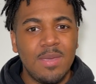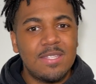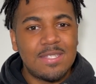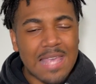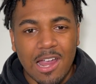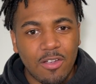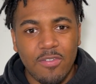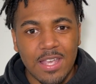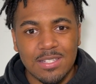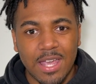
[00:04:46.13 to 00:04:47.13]
I don't mean
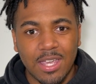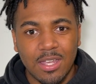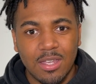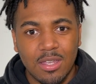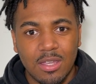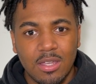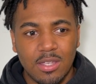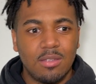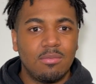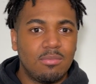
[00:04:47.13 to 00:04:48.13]
sacrifice like
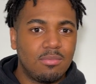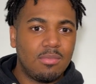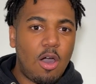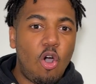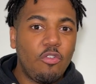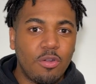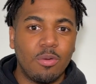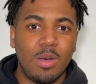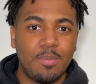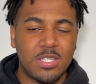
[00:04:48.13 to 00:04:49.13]

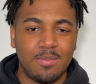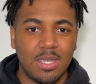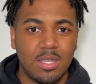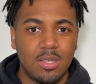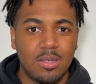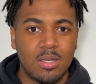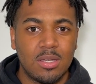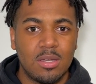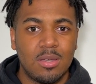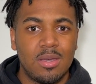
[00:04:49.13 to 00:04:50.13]
offer him up to me.
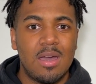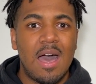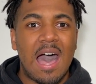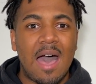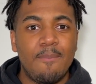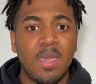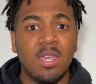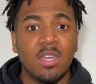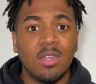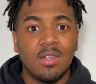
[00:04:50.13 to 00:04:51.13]

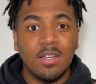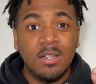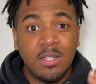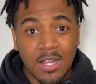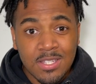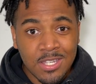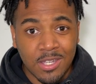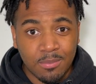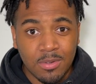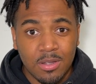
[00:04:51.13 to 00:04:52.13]
I mean
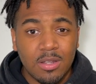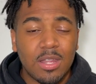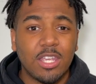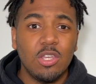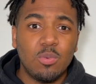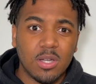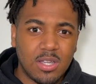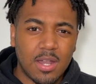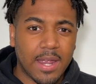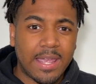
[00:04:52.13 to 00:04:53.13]
gut him like
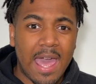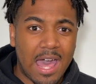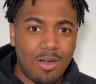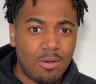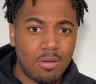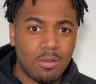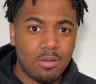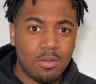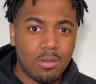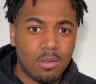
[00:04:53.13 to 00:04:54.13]
you would gut a cow.
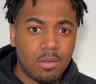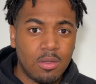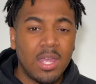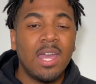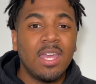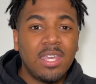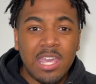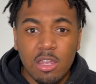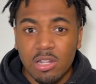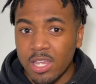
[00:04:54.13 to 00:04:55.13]

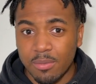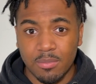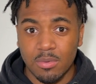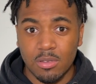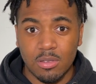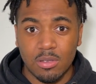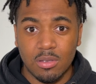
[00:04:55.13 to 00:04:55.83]
Kill him.